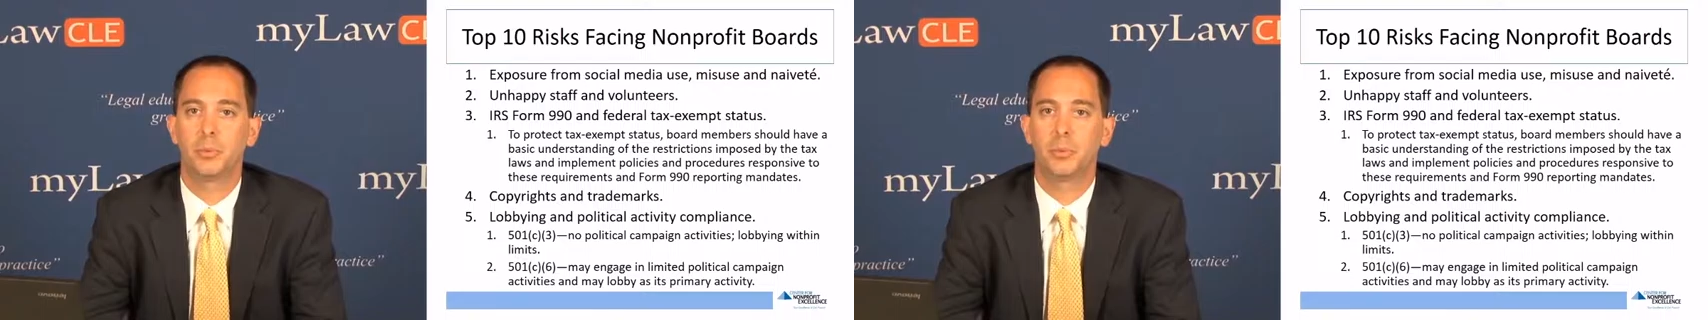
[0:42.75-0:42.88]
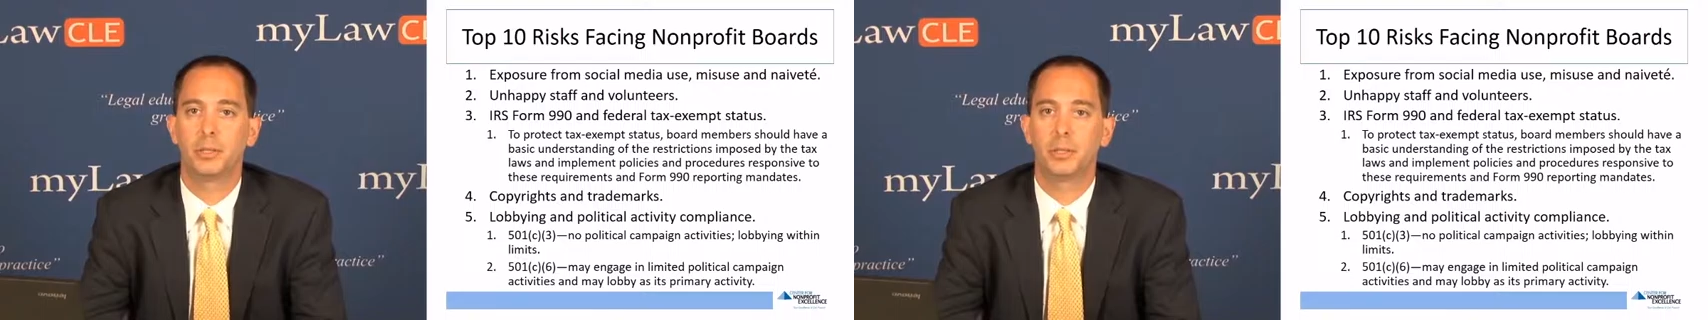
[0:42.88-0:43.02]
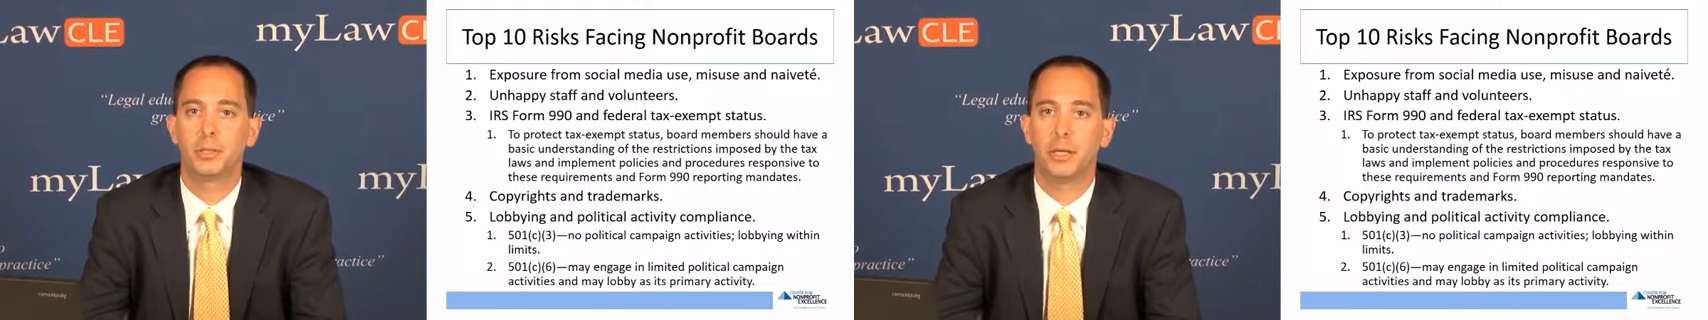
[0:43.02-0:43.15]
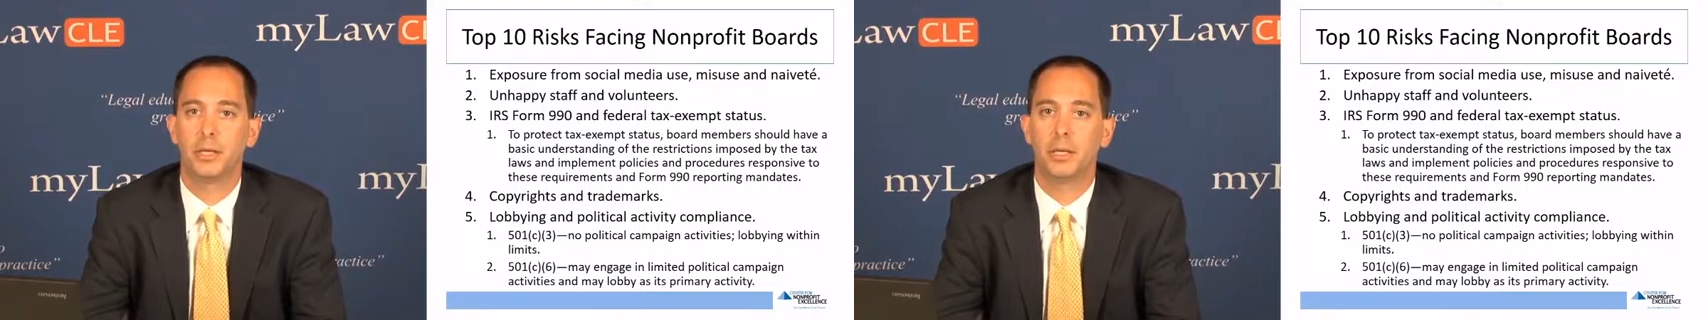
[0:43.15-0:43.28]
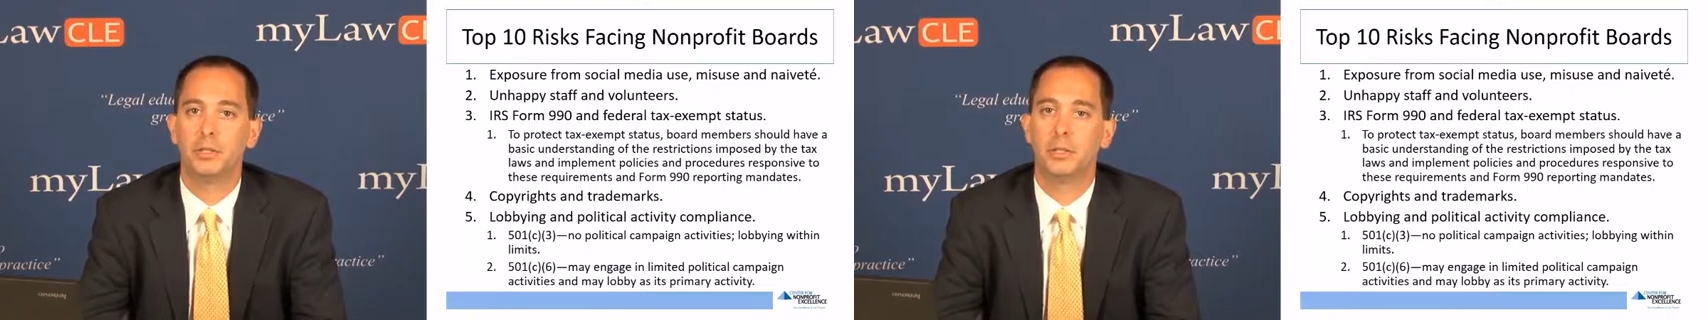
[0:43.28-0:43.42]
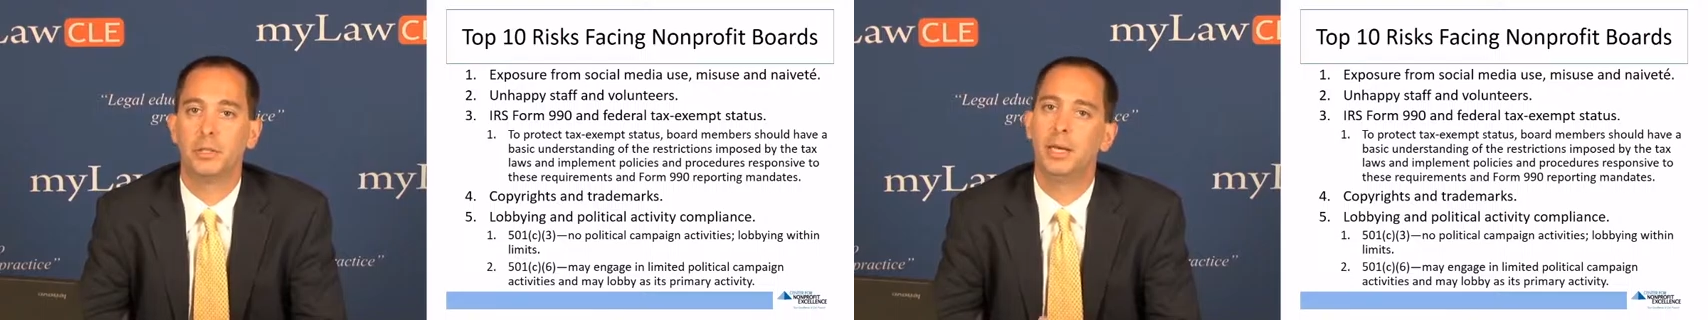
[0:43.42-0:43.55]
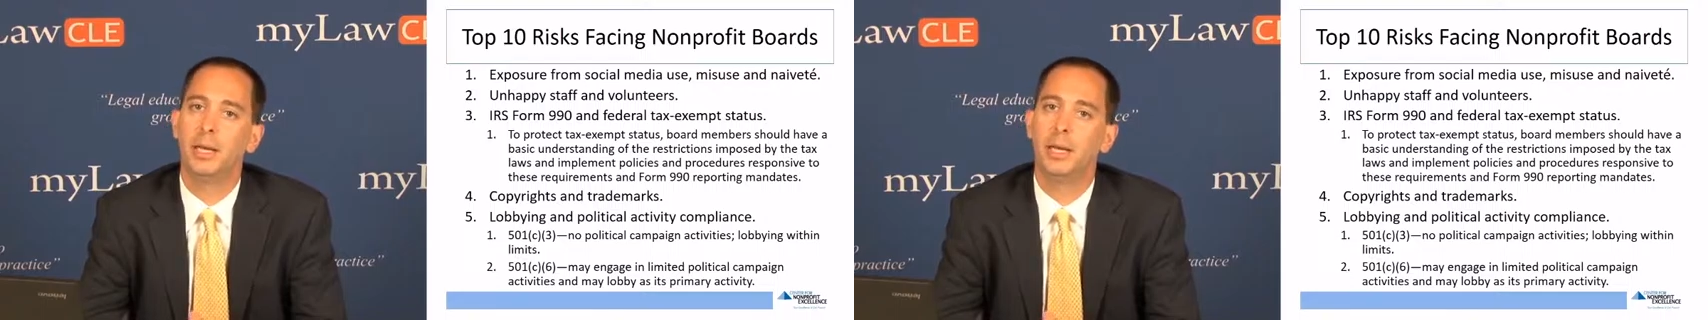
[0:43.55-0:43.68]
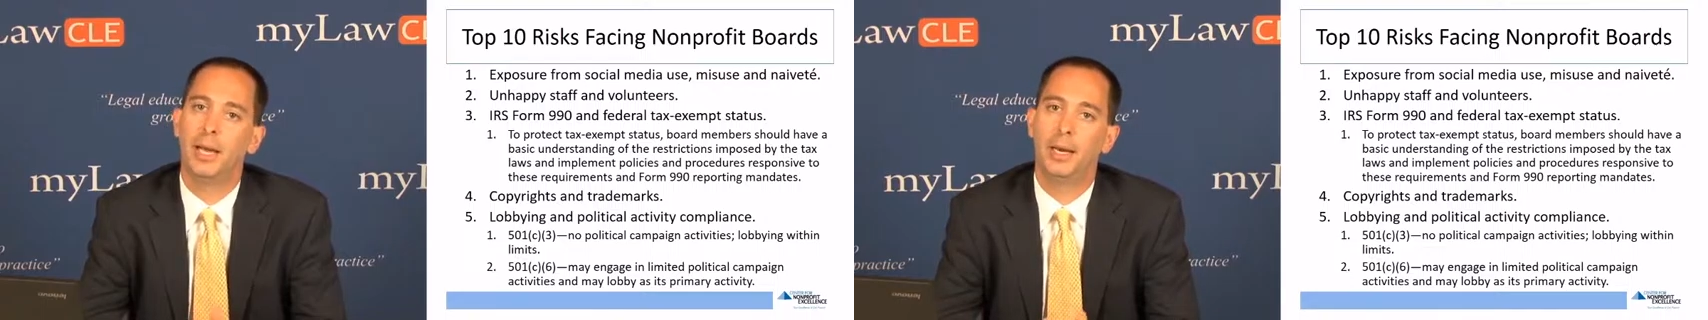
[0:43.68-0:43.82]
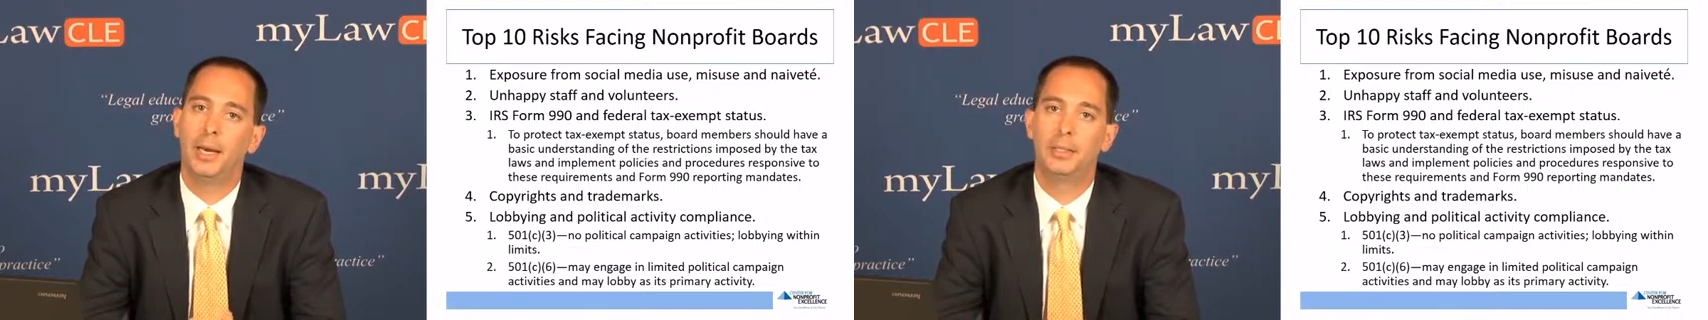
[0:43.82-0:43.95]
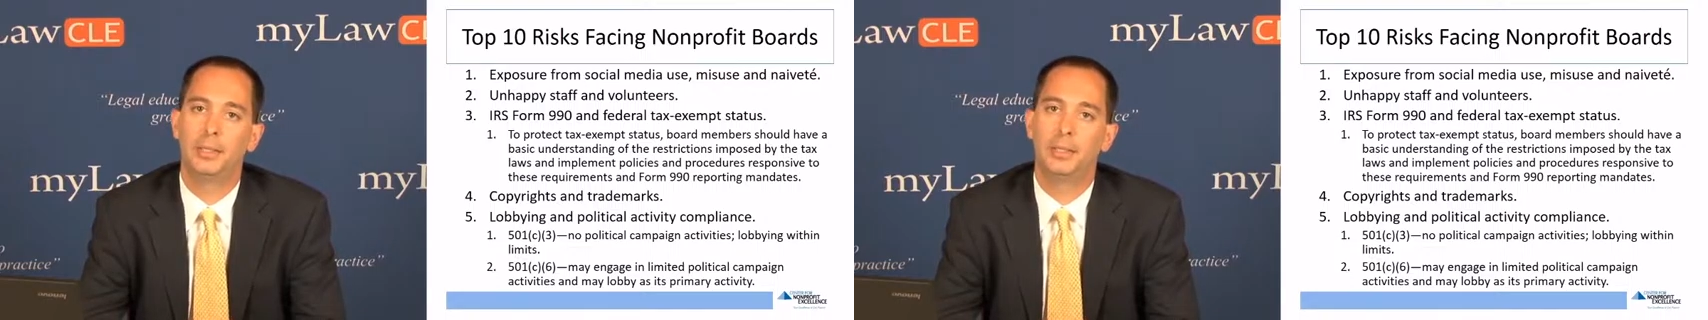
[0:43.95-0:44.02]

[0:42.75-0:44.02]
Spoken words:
in this presentation.